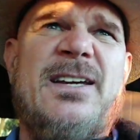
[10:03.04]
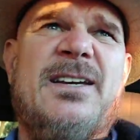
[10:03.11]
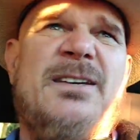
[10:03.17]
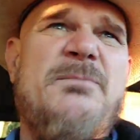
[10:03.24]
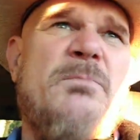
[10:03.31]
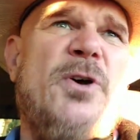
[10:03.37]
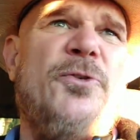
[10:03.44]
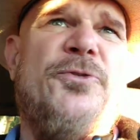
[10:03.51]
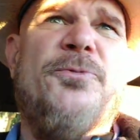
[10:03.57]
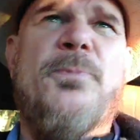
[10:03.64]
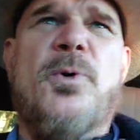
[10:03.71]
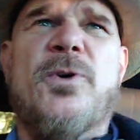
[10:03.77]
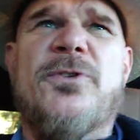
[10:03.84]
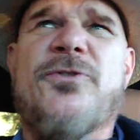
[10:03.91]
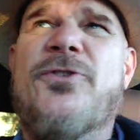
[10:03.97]
uh, most
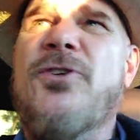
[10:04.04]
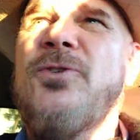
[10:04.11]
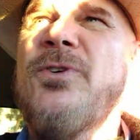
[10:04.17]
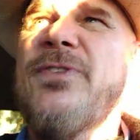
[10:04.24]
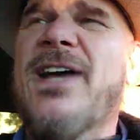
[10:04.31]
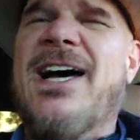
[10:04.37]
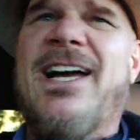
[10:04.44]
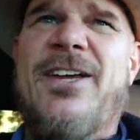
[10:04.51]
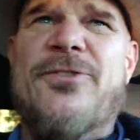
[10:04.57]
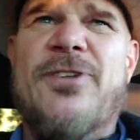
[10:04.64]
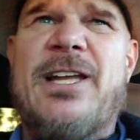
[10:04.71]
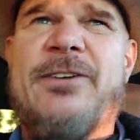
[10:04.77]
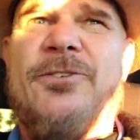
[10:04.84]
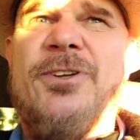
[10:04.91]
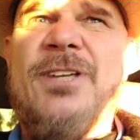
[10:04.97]
sports, too, at the
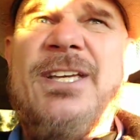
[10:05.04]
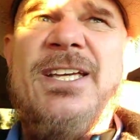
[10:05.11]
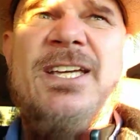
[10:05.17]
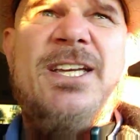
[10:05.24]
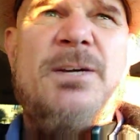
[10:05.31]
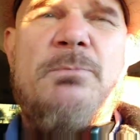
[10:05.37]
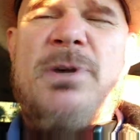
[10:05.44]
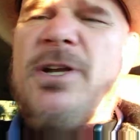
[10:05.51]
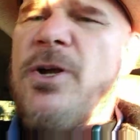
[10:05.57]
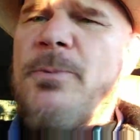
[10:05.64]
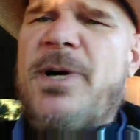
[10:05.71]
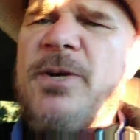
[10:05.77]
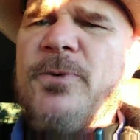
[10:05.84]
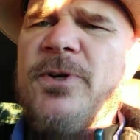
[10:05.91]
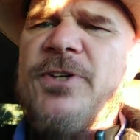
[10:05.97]
highest level. But
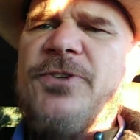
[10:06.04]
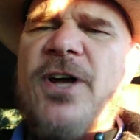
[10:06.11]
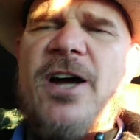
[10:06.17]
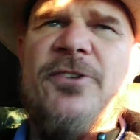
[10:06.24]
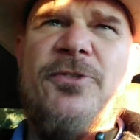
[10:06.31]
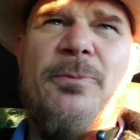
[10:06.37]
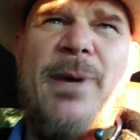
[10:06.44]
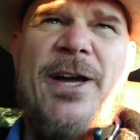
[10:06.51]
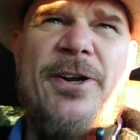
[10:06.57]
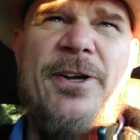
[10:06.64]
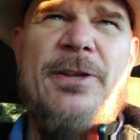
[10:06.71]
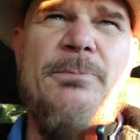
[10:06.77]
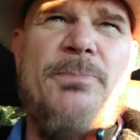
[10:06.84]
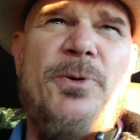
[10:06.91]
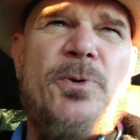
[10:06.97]
nobody really talks about
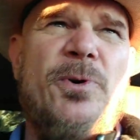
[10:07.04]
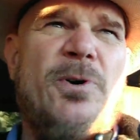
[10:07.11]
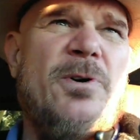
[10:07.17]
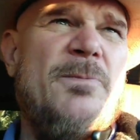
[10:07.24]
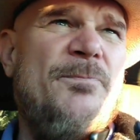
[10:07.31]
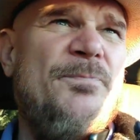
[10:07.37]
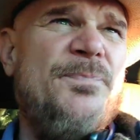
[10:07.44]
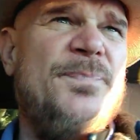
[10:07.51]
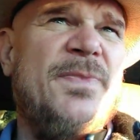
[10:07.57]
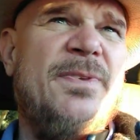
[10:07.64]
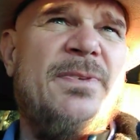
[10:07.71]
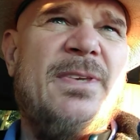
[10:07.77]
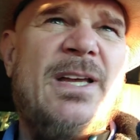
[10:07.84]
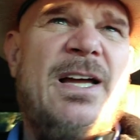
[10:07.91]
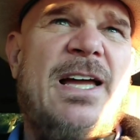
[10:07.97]
it in pool.
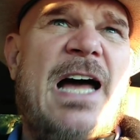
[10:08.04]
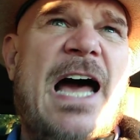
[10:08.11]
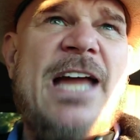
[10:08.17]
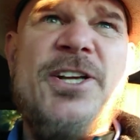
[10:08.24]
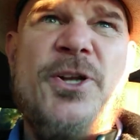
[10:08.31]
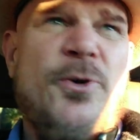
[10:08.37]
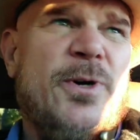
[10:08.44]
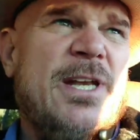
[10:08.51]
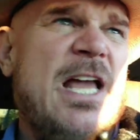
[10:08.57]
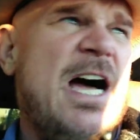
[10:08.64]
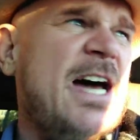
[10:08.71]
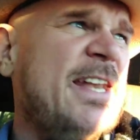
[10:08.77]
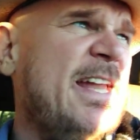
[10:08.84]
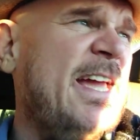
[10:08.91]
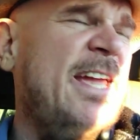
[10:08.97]
I do a
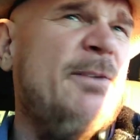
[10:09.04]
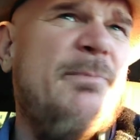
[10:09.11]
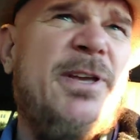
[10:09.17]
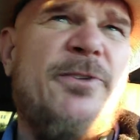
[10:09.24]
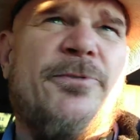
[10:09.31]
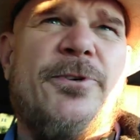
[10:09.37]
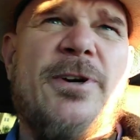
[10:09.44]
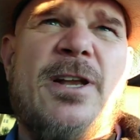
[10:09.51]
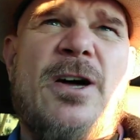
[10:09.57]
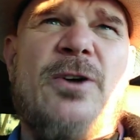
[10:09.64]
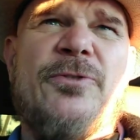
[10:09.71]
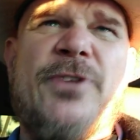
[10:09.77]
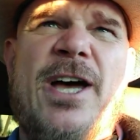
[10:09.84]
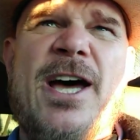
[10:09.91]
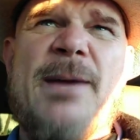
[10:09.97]
lot, and I have been for a
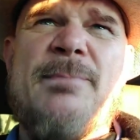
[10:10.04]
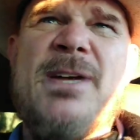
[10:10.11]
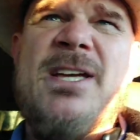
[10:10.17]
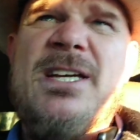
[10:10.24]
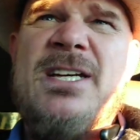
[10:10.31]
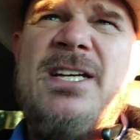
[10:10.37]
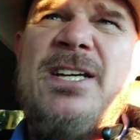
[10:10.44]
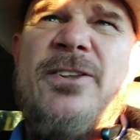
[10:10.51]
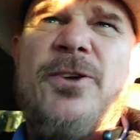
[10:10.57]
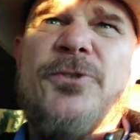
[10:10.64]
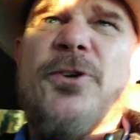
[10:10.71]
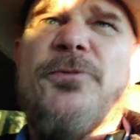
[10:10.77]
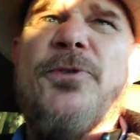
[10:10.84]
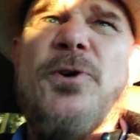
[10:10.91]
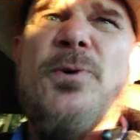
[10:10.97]
long time.
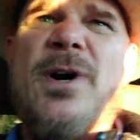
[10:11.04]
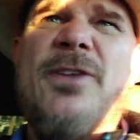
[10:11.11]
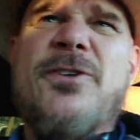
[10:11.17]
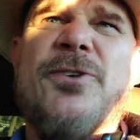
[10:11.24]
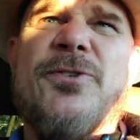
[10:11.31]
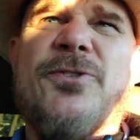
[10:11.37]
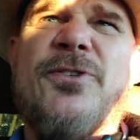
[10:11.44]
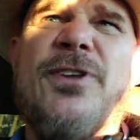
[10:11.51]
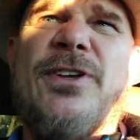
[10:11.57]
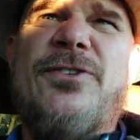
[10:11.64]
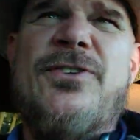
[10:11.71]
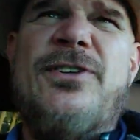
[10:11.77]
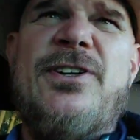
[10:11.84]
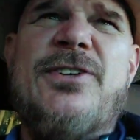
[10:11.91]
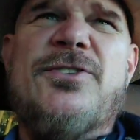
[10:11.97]
There's a few others that,
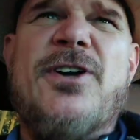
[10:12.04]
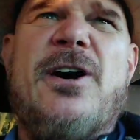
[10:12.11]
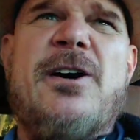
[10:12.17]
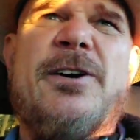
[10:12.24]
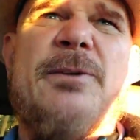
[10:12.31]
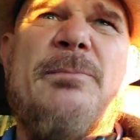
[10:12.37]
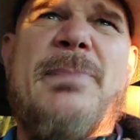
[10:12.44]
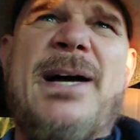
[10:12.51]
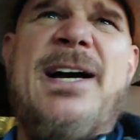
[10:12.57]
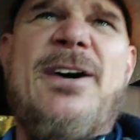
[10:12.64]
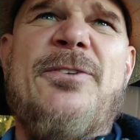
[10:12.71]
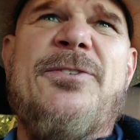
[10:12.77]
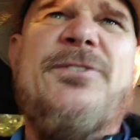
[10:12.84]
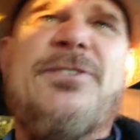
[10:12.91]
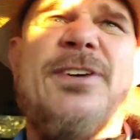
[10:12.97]
that talk
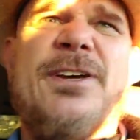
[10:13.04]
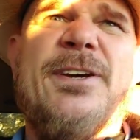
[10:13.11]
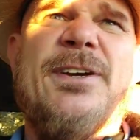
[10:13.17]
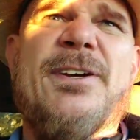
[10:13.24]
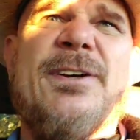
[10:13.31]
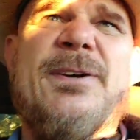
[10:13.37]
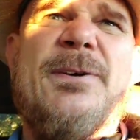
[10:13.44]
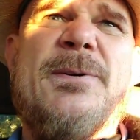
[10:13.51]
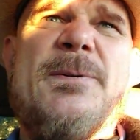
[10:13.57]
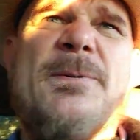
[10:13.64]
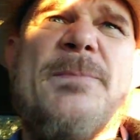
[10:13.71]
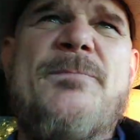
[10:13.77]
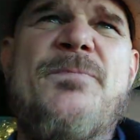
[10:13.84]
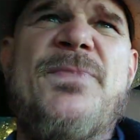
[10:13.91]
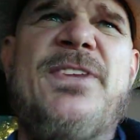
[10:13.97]
about uh,
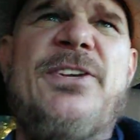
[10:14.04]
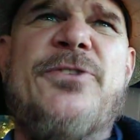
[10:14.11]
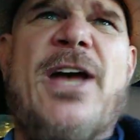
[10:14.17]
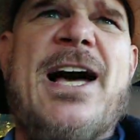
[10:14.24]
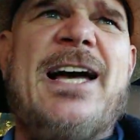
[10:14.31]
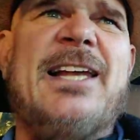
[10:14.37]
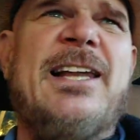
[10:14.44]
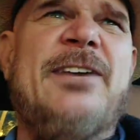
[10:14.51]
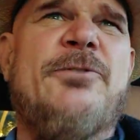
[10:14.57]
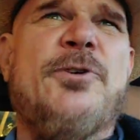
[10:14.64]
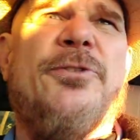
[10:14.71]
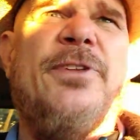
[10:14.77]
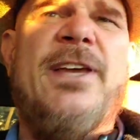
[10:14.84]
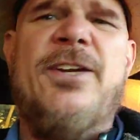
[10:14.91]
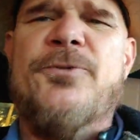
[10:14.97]
these
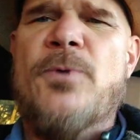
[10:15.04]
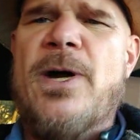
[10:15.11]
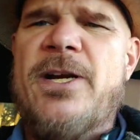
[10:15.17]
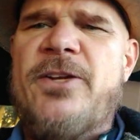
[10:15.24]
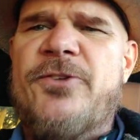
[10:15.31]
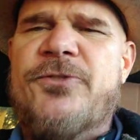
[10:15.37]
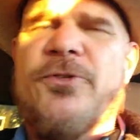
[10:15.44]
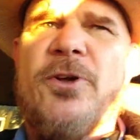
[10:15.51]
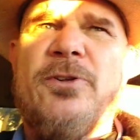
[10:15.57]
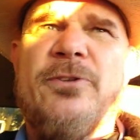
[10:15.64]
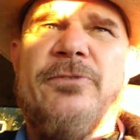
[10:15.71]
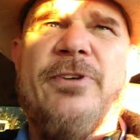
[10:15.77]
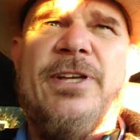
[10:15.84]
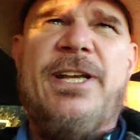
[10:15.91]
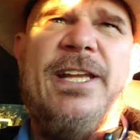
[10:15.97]
high-level things. Ronnie
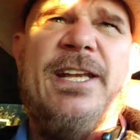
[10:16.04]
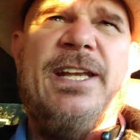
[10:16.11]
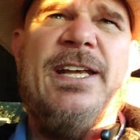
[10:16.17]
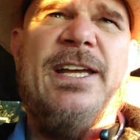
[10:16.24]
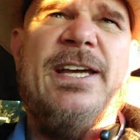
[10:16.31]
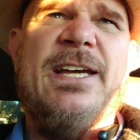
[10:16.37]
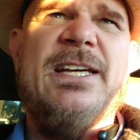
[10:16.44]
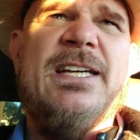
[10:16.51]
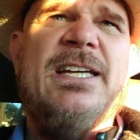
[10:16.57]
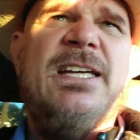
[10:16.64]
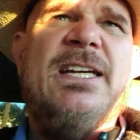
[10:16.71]
O'Sullivan in uh,